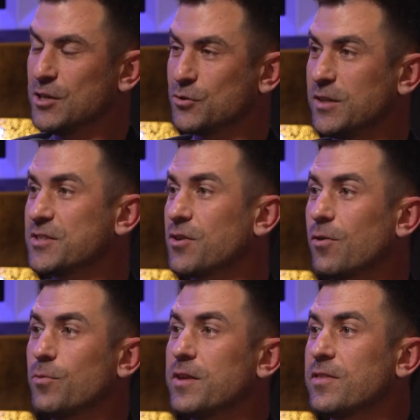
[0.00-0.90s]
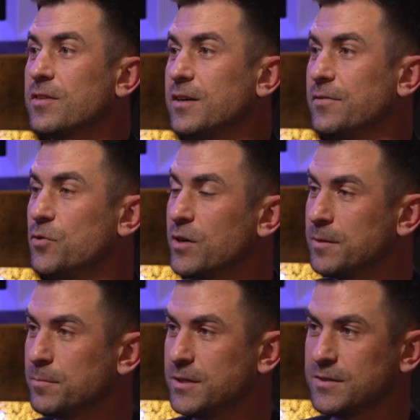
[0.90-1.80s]
So let's start with, if you
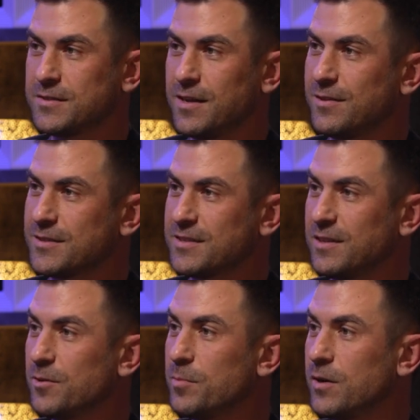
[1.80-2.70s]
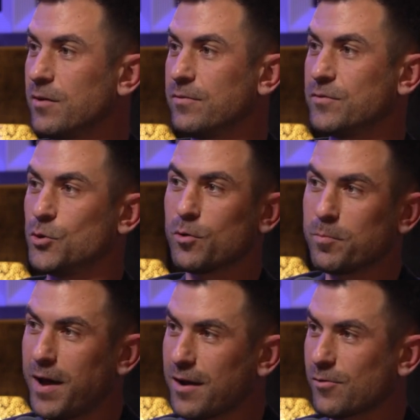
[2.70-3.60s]
can please tell us a little bit of your
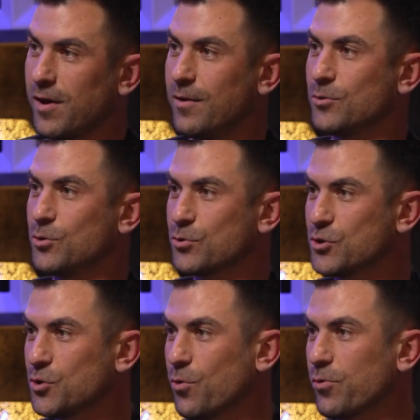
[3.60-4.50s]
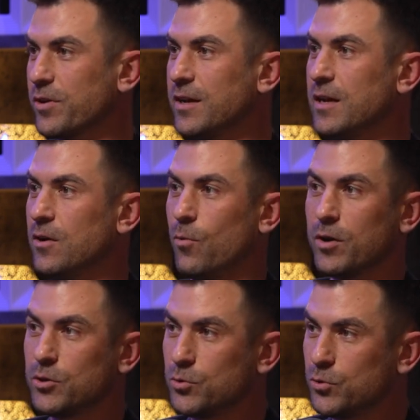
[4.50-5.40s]
background, your story,
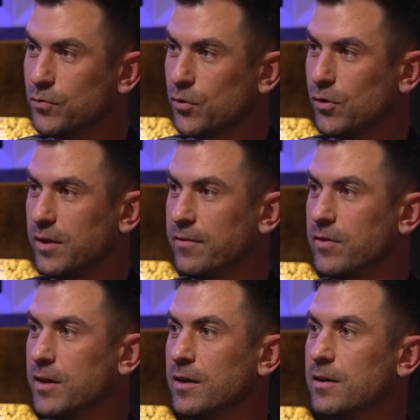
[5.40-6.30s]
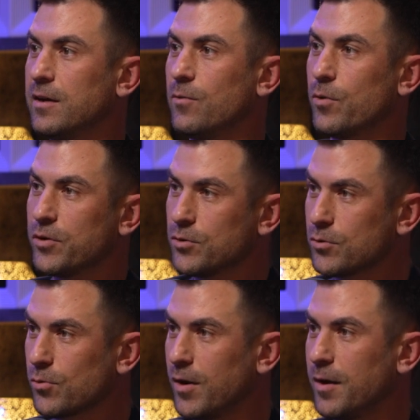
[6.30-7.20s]
what you do for a living, where you
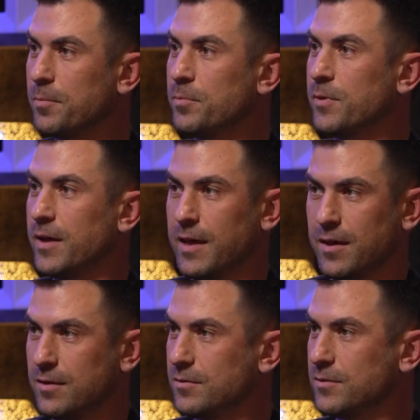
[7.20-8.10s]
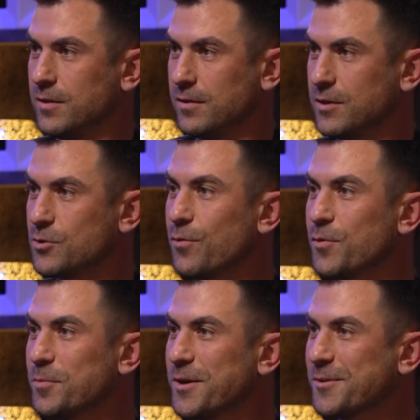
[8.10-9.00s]
grew up, and let's go
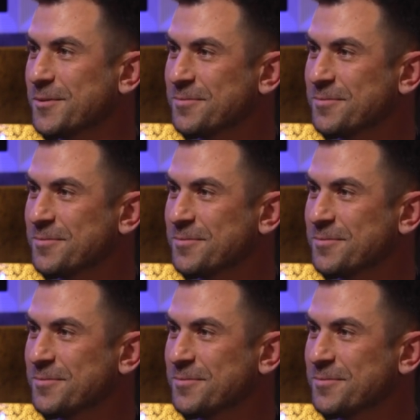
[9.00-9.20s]
from there.